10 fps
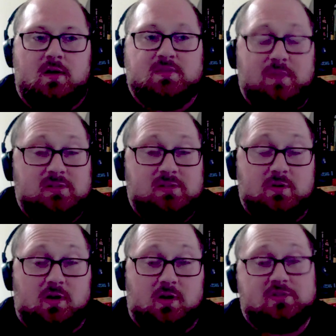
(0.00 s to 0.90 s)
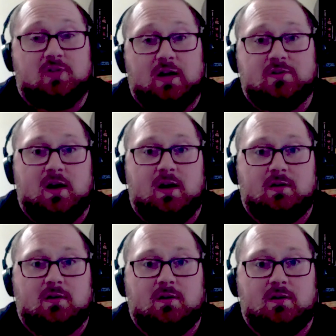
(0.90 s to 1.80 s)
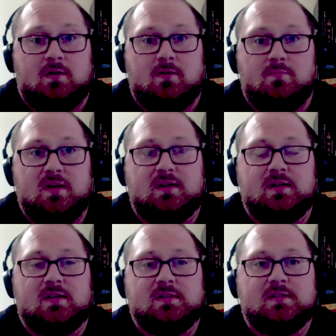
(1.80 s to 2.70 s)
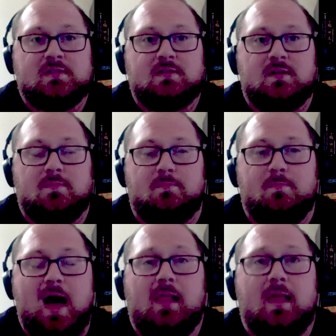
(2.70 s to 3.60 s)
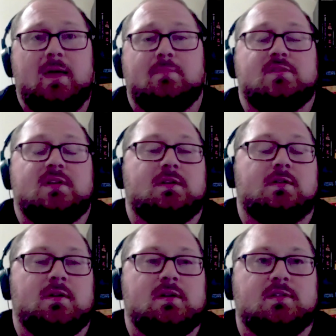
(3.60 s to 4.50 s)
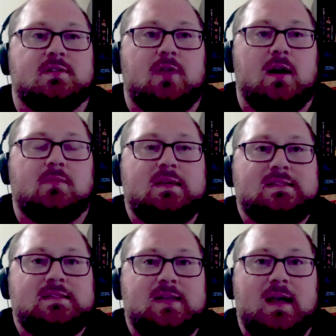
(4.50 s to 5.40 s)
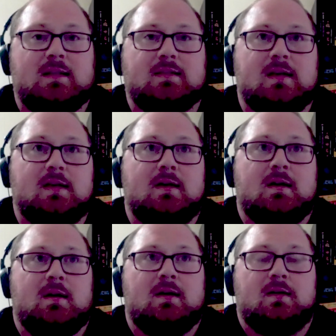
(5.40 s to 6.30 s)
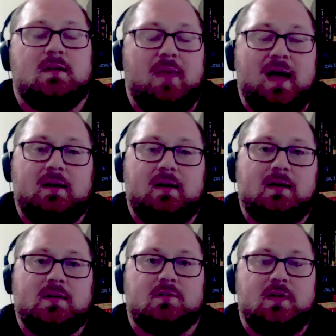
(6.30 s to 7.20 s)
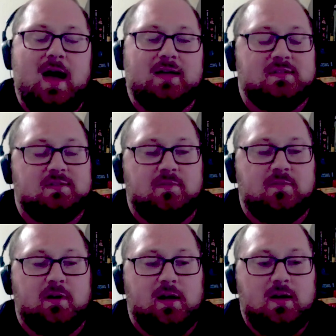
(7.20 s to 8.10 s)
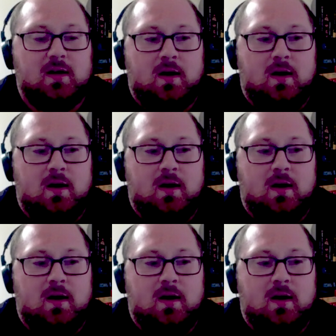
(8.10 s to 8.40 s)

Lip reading: Especially when you talk about strength training. because ballet in particular is incredibly aesthetically demanding. And so it has this very,